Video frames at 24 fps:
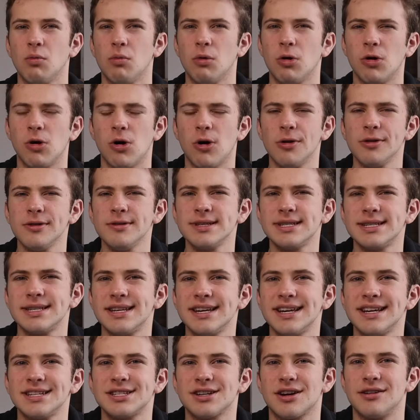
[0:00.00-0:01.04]
Well, all those
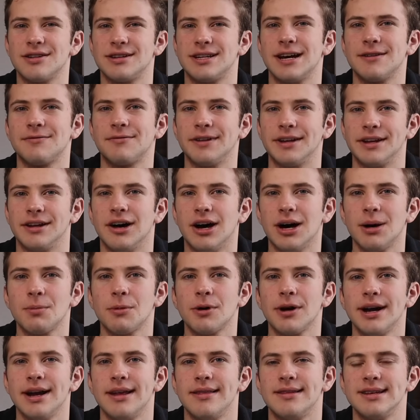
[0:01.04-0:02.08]
things are definitely an
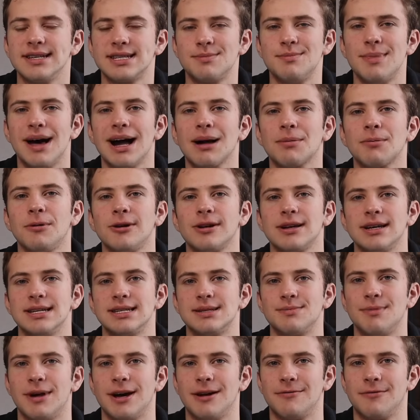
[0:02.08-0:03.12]
upgrade. This MacBook
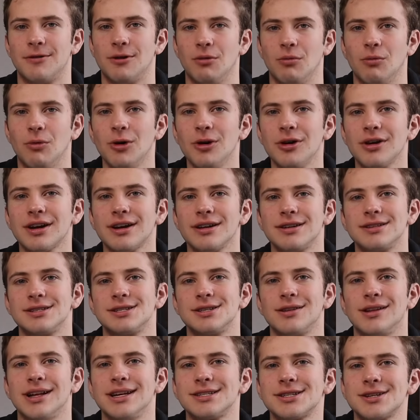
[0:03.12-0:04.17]
is meant for work,
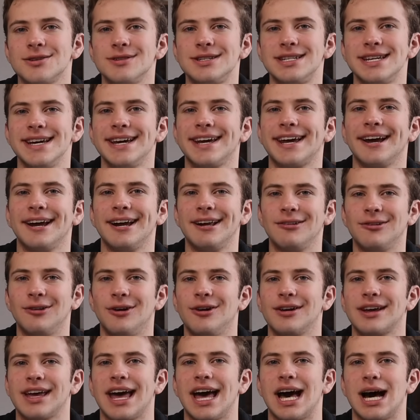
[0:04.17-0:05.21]
so let's go take a
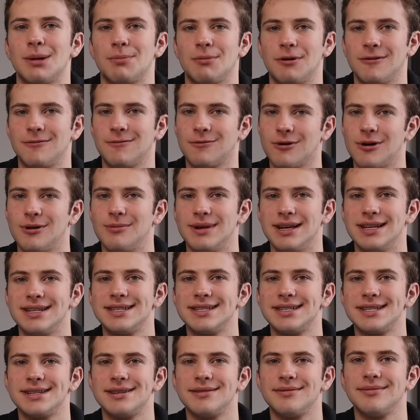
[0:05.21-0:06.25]
look at
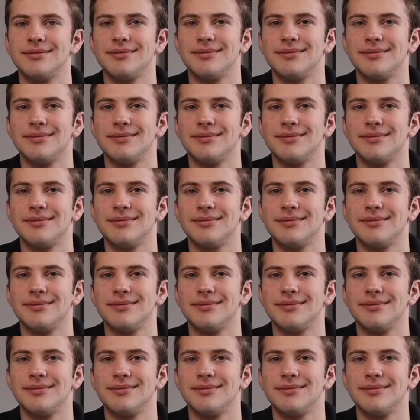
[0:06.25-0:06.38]
performance.